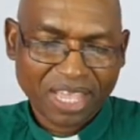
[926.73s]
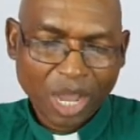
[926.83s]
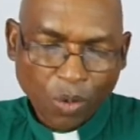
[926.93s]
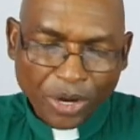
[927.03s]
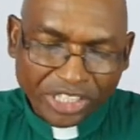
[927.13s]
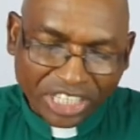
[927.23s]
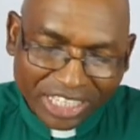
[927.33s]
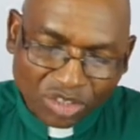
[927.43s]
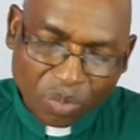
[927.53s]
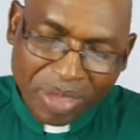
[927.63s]
We
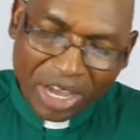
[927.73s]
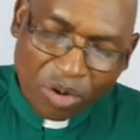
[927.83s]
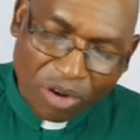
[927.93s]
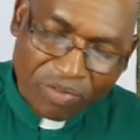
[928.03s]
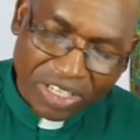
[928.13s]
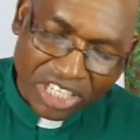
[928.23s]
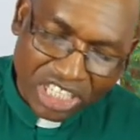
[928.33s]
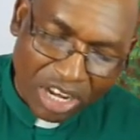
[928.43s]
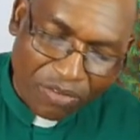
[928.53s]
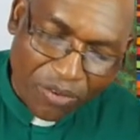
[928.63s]
drink to make
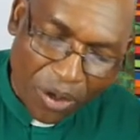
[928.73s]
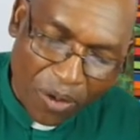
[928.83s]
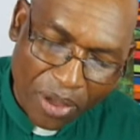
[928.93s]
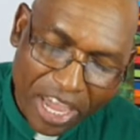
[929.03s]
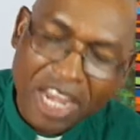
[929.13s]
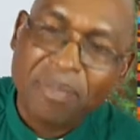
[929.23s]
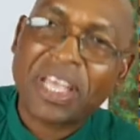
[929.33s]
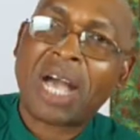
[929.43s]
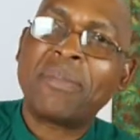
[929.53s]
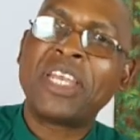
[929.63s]
conversation flow and
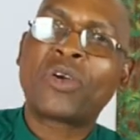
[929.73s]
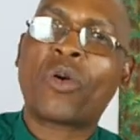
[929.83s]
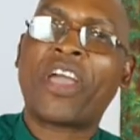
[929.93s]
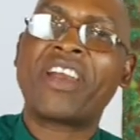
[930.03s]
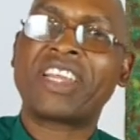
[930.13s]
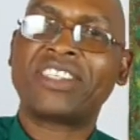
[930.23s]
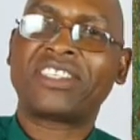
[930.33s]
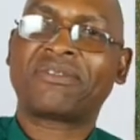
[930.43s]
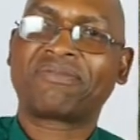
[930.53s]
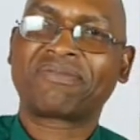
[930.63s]
become
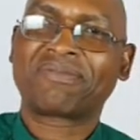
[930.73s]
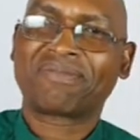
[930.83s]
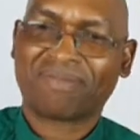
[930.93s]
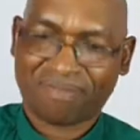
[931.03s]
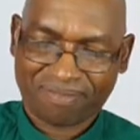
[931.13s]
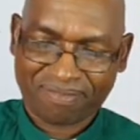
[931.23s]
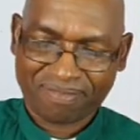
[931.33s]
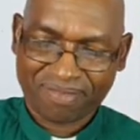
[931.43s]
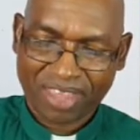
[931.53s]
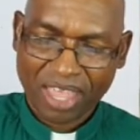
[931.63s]
incoherent.
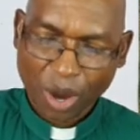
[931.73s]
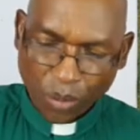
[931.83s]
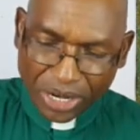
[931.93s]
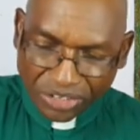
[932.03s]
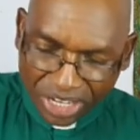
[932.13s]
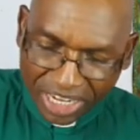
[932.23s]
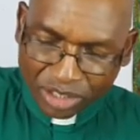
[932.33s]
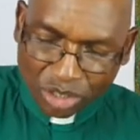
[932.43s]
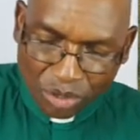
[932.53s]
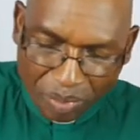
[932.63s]
We drink
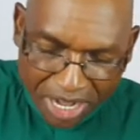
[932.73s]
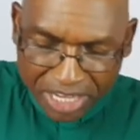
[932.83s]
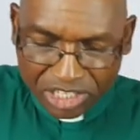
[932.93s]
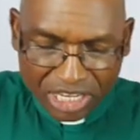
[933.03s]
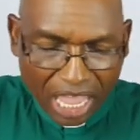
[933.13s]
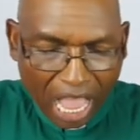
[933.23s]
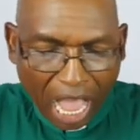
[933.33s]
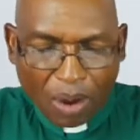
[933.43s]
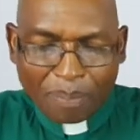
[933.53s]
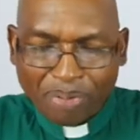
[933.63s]
to diminish
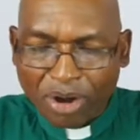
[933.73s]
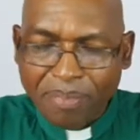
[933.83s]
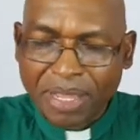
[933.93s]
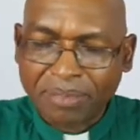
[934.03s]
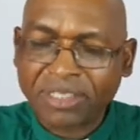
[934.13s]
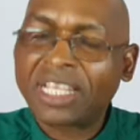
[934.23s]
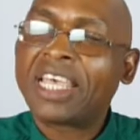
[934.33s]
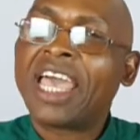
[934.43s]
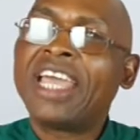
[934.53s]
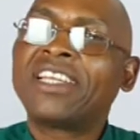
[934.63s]
our problems
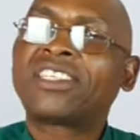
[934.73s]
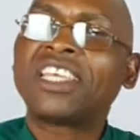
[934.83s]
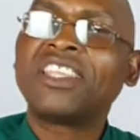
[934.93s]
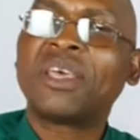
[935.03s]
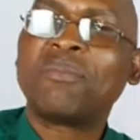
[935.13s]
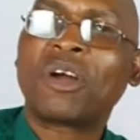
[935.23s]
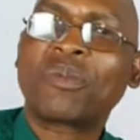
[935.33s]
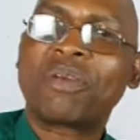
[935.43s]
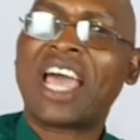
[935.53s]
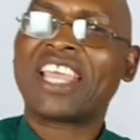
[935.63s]
and see them
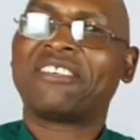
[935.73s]
multiply.